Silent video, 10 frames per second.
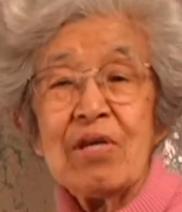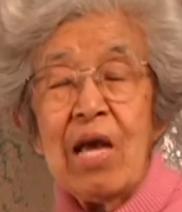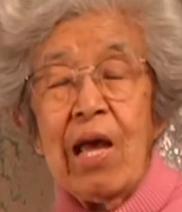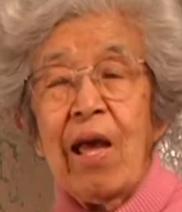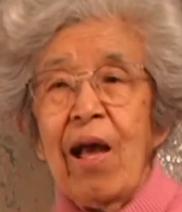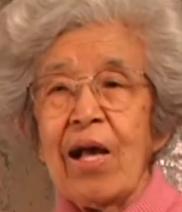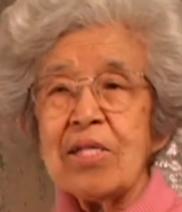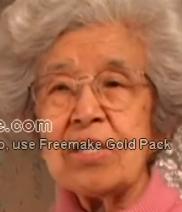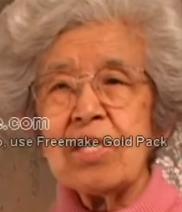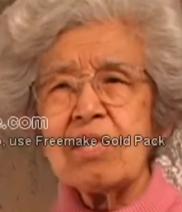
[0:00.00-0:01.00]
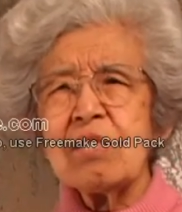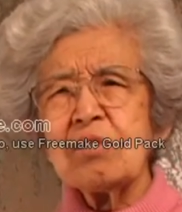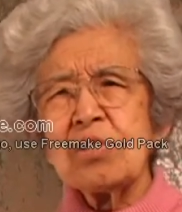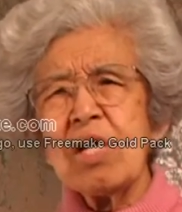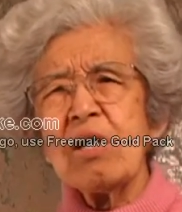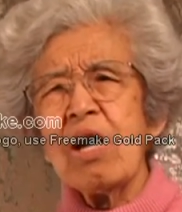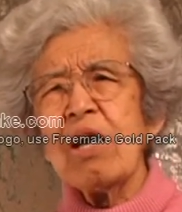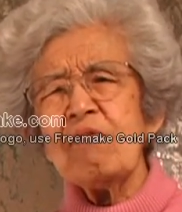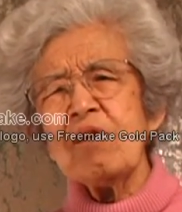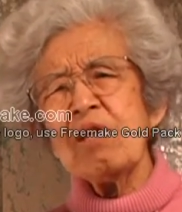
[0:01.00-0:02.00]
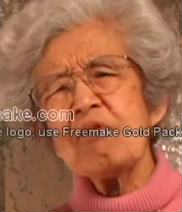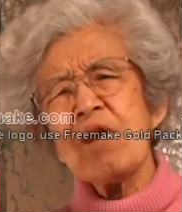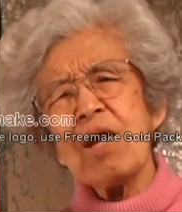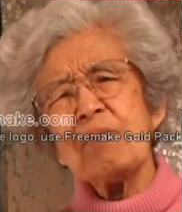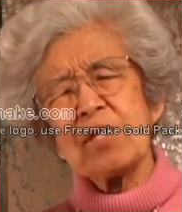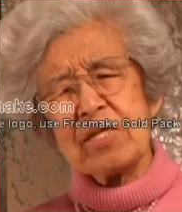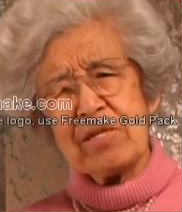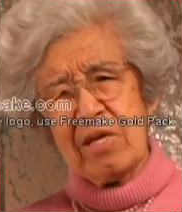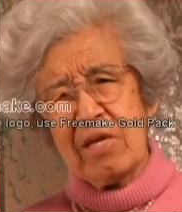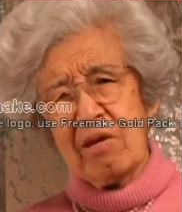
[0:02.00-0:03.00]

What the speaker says: and said, "I have another applicant here.